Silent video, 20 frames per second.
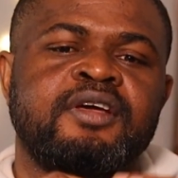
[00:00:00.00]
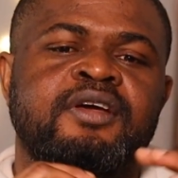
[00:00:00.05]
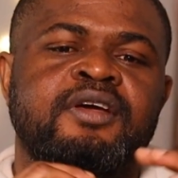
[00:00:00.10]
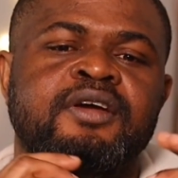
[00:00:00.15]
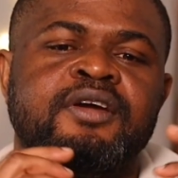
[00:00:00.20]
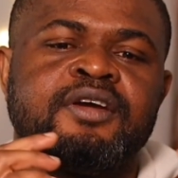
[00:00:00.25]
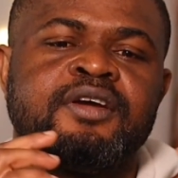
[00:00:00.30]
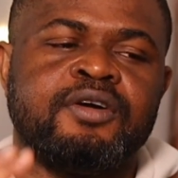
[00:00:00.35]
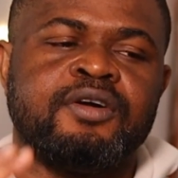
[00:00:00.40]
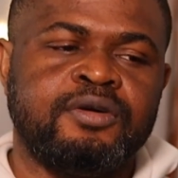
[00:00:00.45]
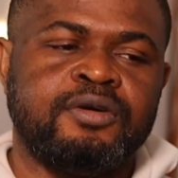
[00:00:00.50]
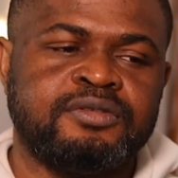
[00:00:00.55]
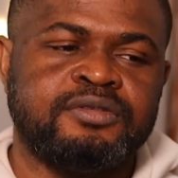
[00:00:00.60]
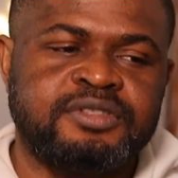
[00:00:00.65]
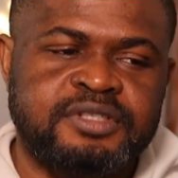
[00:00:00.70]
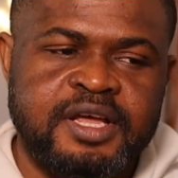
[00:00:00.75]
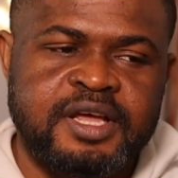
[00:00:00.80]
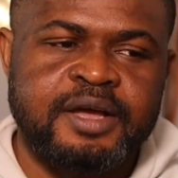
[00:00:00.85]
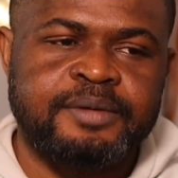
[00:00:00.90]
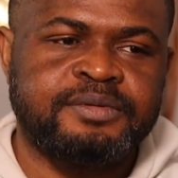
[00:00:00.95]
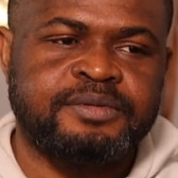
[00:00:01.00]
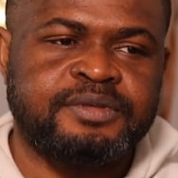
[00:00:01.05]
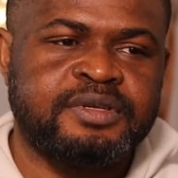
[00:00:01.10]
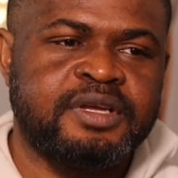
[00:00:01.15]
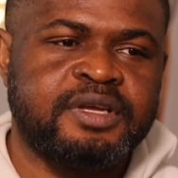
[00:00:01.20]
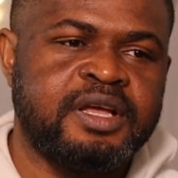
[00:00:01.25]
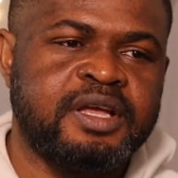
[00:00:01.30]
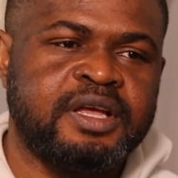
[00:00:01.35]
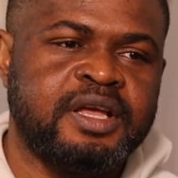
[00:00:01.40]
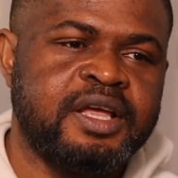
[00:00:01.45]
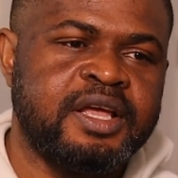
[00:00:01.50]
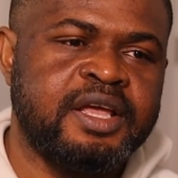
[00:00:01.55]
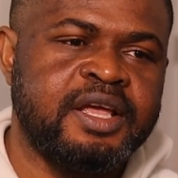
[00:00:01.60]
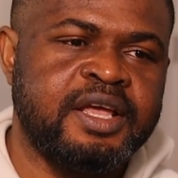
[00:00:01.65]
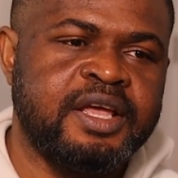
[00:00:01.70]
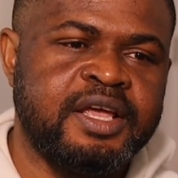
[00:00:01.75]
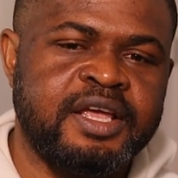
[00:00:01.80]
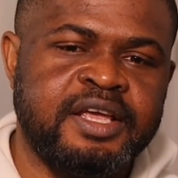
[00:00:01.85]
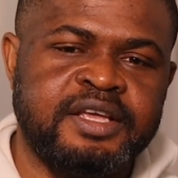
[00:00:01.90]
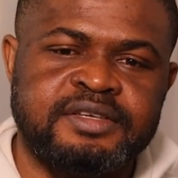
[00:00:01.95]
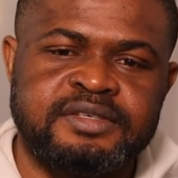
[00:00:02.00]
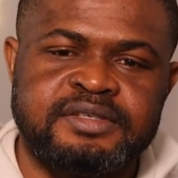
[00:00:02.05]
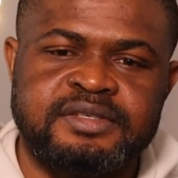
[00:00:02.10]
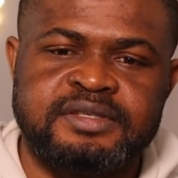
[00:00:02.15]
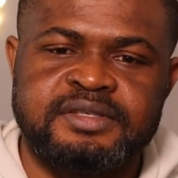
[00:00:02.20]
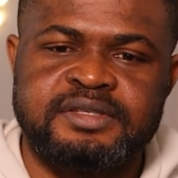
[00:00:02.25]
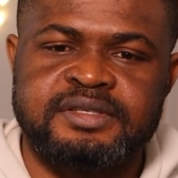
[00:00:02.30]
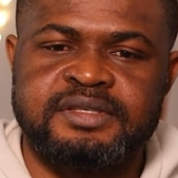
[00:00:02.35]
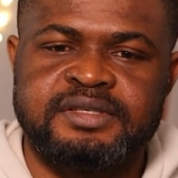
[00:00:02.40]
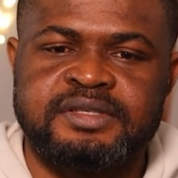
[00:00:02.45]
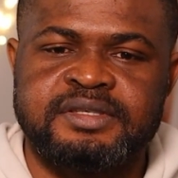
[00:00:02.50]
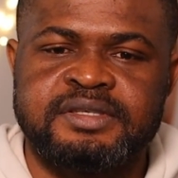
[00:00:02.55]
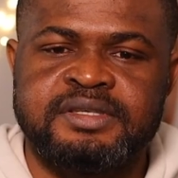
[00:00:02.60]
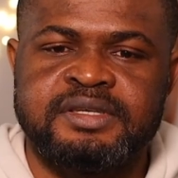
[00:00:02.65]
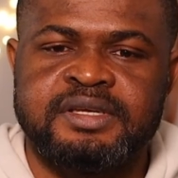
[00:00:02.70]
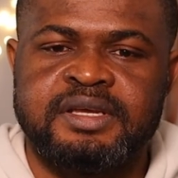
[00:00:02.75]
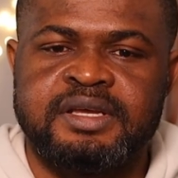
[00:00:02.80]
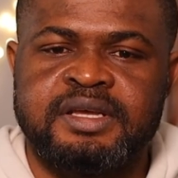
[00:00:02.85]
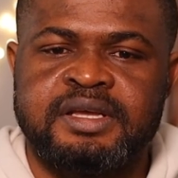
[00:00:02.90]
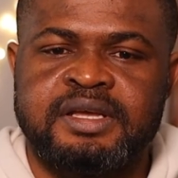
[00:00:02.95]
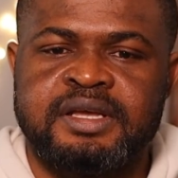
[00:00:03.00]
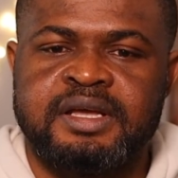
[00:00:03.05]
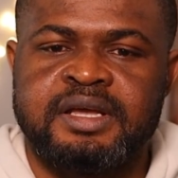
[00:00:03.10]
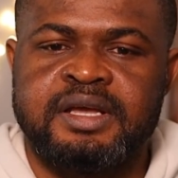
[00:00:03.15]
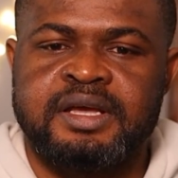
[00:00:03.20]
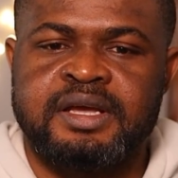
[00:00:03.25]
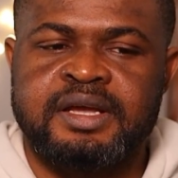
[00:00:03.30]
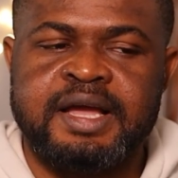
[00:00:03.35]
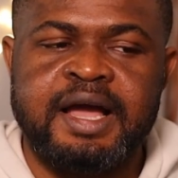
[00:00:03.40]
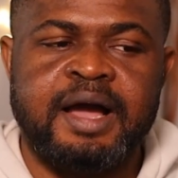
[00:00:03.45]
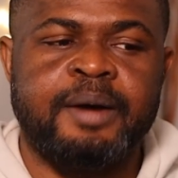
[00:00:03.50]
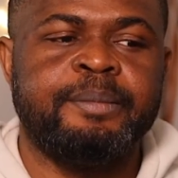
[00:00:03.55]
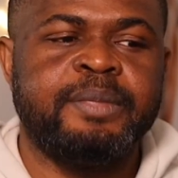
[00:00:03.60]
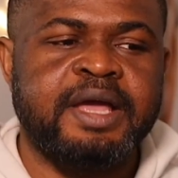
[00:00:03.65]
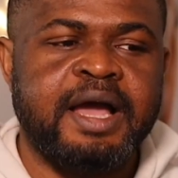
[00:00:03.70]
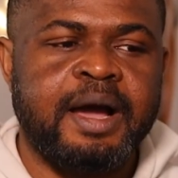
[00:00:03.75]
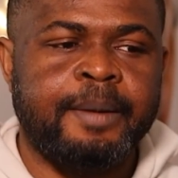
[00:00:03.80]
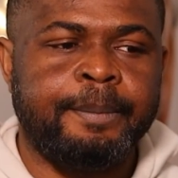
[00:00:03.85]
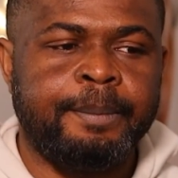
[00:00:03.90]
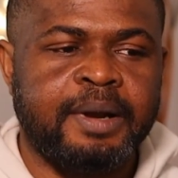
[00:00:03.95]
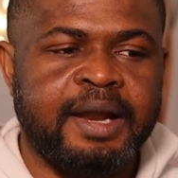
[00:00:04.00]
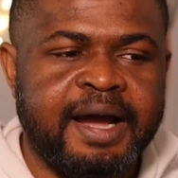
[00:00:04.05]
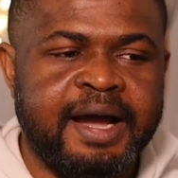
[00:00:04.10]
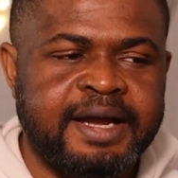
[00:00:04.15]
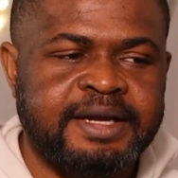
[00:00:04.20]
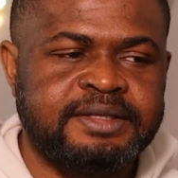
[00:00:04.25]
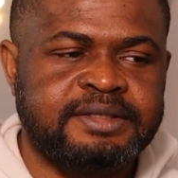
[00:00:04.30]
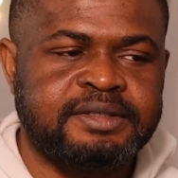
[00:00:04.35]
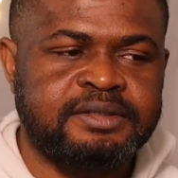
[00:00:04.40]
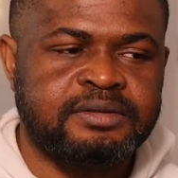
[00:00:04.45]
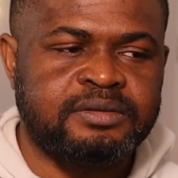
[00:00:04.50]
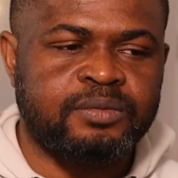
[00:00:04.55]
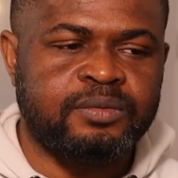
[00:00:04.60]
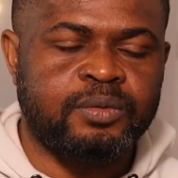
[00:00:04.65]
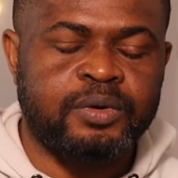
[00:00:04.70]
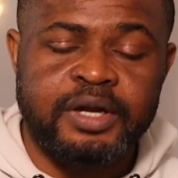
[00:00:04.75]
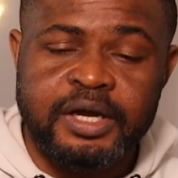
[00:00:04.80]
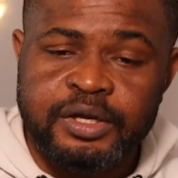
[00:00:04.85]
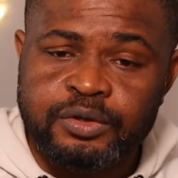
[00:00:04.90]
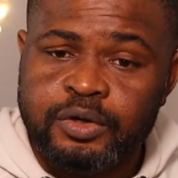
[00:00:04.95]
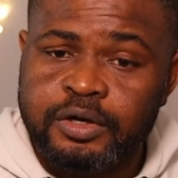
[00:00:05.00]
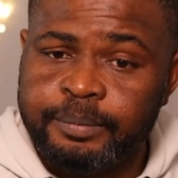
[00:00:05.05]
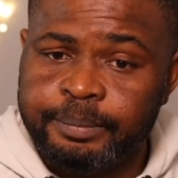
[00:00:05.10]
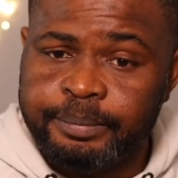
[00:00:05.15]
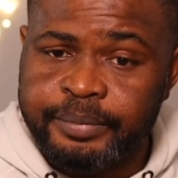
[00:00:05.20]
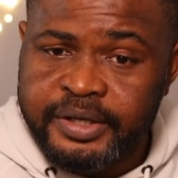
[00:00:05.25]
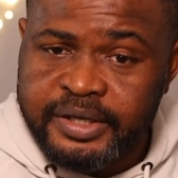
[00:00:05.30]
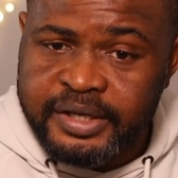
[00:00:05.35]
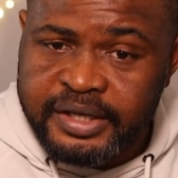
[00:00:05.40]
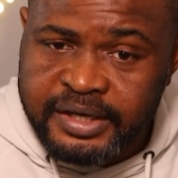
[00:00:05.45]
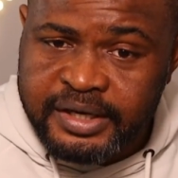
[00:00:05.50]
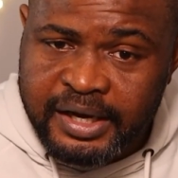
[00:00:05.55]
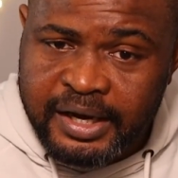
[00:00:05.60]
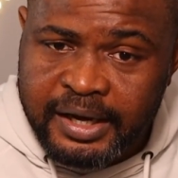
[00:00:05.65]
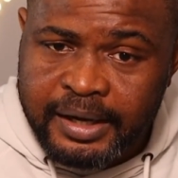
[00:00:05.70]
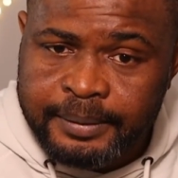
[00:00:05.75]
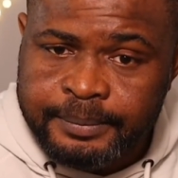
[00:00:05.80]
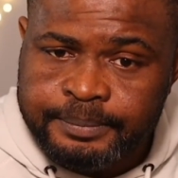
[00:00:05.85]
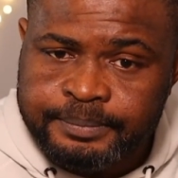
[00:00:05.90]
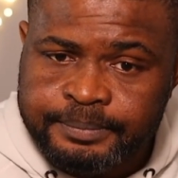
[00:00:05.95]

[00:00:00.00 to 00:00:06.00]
concept is can be applied whether you're a beginner